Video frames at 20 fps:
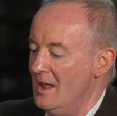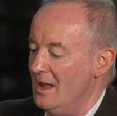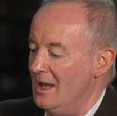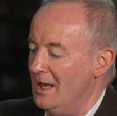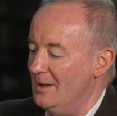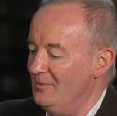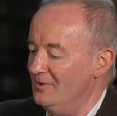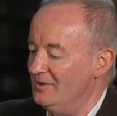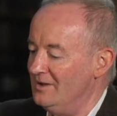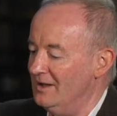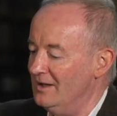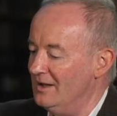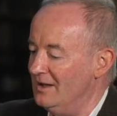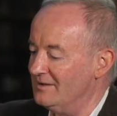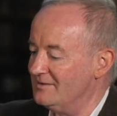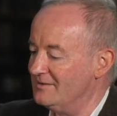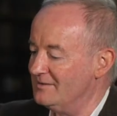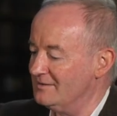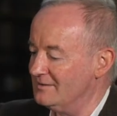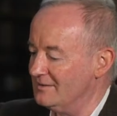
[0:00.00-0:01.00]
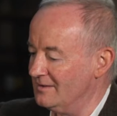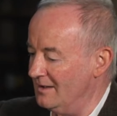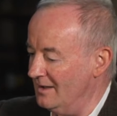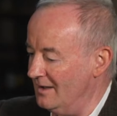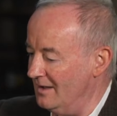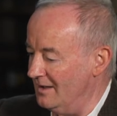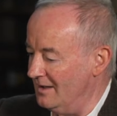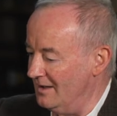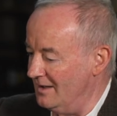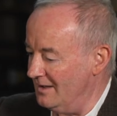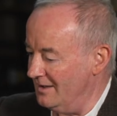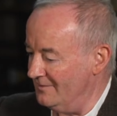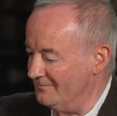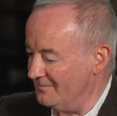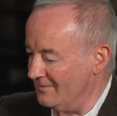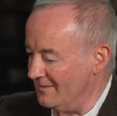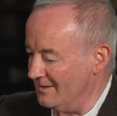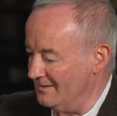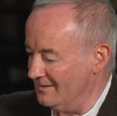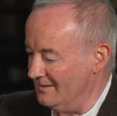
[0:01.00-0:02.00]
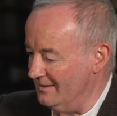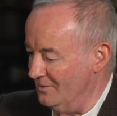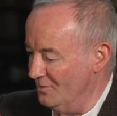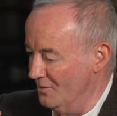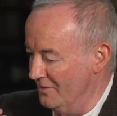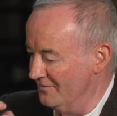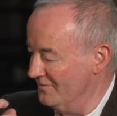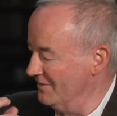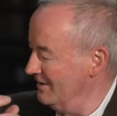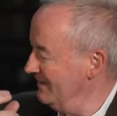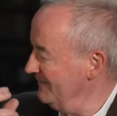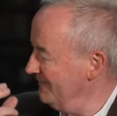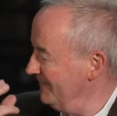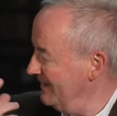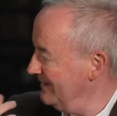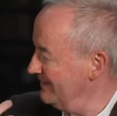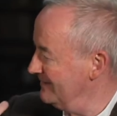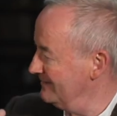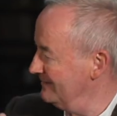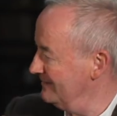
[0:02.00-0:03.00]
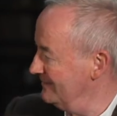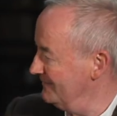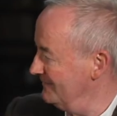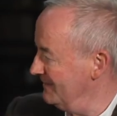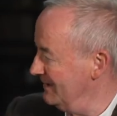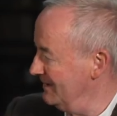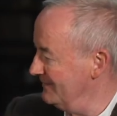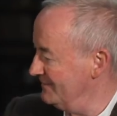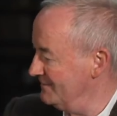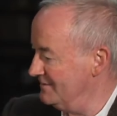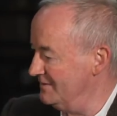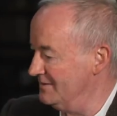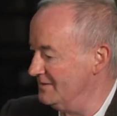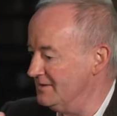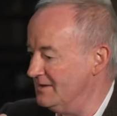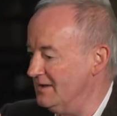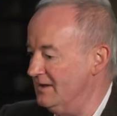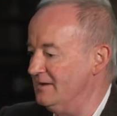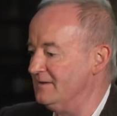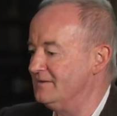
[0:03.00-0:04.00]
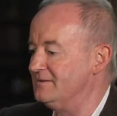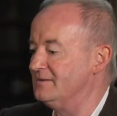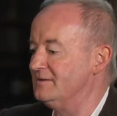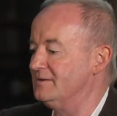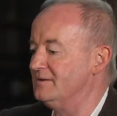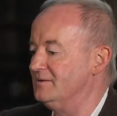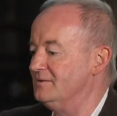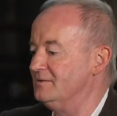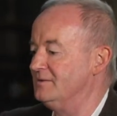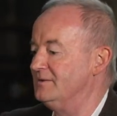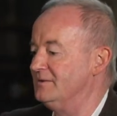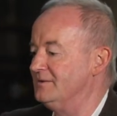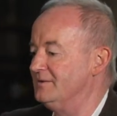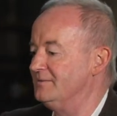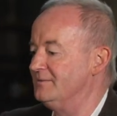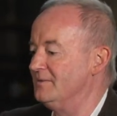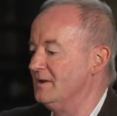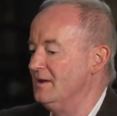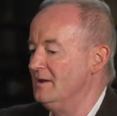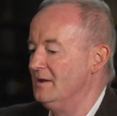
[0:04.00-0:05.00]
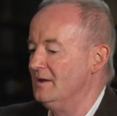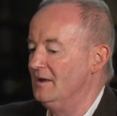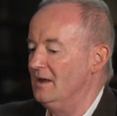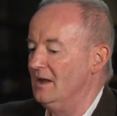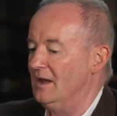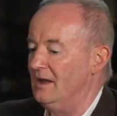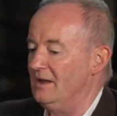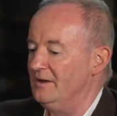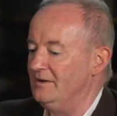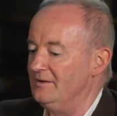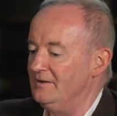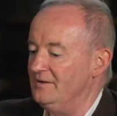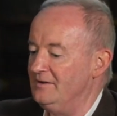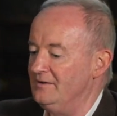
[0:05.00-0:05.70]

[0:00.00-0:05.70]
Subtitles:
I'm looking at the overall effect in the flavour and the taste and the nose, and the